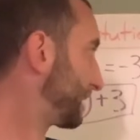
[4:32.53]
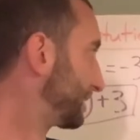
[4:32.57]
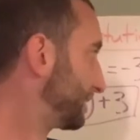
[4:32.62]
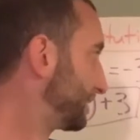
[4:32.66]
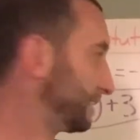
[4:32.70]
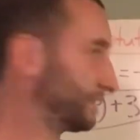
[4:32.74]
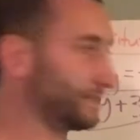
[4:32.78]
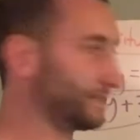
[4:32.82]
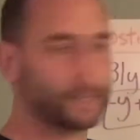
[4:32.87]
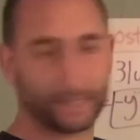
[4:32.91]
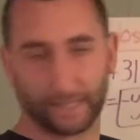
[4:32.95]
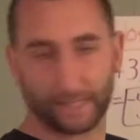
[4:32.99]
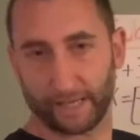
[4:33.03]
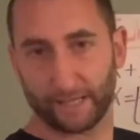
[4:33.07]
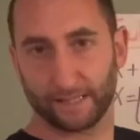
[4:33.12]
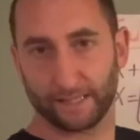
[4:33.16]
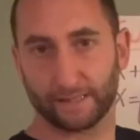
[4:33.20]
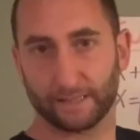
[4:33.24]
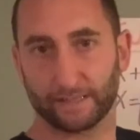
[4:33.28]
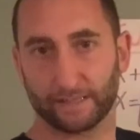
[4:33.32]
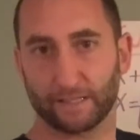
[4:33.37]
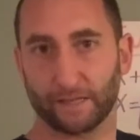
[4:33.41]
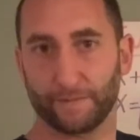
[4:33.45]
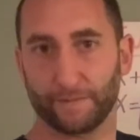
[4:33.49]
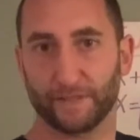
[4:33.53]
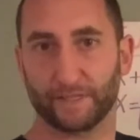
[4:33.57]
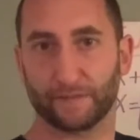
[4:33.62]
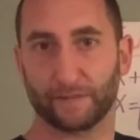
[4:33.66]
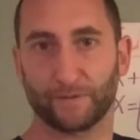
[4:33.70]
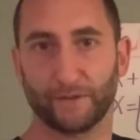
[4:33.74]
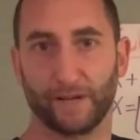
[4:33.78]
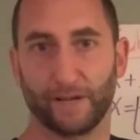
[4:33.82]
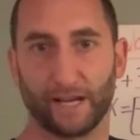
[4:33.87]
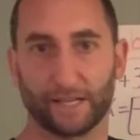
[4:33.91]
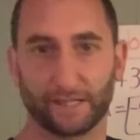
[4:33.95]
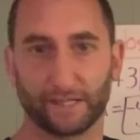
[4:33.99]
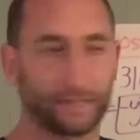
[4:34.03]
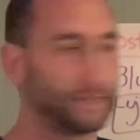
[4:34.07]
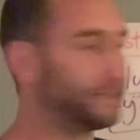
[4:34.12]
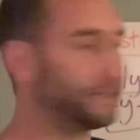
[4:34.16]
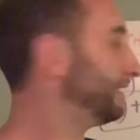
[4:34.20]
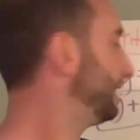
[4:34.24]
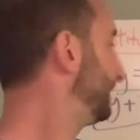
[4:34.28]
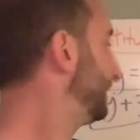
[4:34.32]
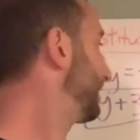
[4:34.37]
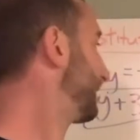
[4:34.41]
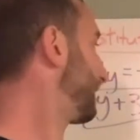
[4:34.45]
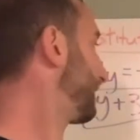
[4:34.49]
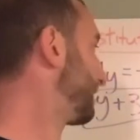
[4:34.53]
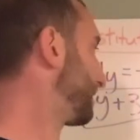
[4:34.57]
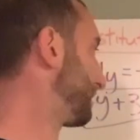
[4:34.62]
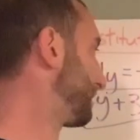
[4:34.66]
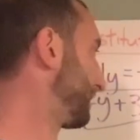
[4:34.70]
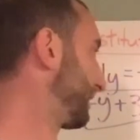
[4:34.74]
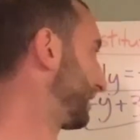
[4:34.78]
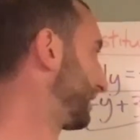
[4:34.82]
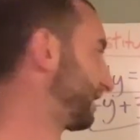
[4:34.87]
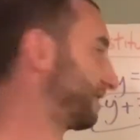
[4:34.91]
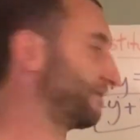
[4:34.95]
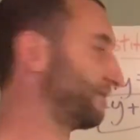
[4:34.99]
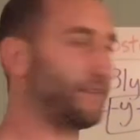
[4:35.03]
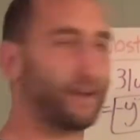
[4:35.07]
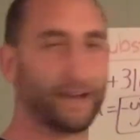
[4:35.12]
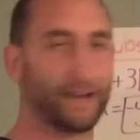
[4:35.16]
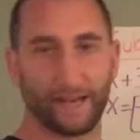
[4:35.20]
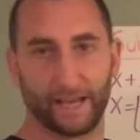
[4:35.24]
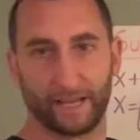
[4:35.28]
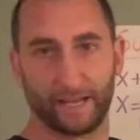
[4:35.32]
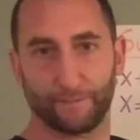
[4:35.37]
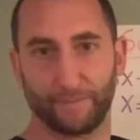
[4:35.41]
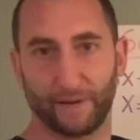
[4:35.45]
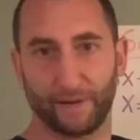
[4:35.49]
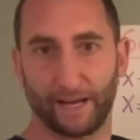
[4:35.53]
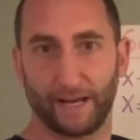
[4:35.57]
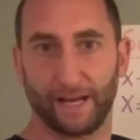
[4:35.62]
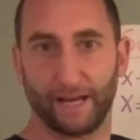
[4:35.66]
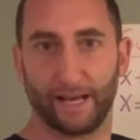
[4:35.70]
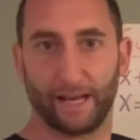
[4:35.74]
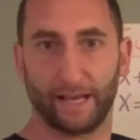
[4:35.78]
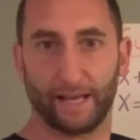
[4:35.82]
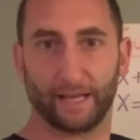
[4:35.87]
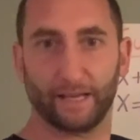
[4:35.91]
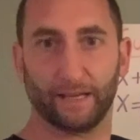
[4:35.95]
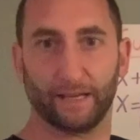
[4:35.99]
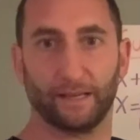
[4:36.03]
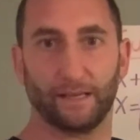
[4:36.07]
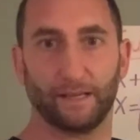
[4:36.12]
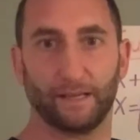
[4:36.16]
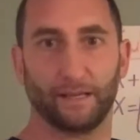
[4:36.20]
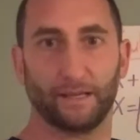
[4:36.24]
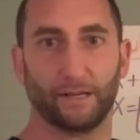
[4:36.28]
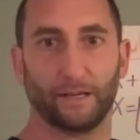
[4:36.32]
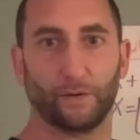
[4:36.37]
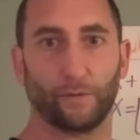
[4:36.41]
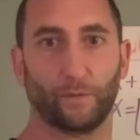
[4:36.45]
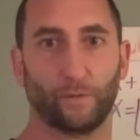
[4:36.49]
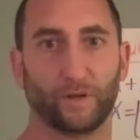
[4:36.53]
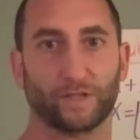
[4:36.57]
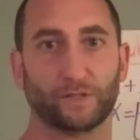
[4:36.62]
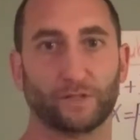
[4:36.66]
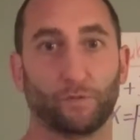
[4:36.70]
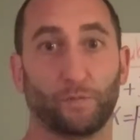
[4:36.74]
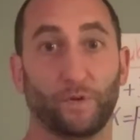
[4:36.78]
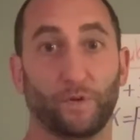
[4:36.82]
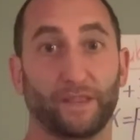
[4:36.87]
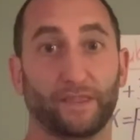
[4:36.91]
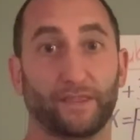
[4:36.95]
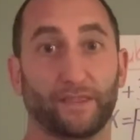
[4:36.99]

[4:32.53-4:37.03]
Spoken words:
In this case, it's going to be subtraction. And then we're going to divide by what's with the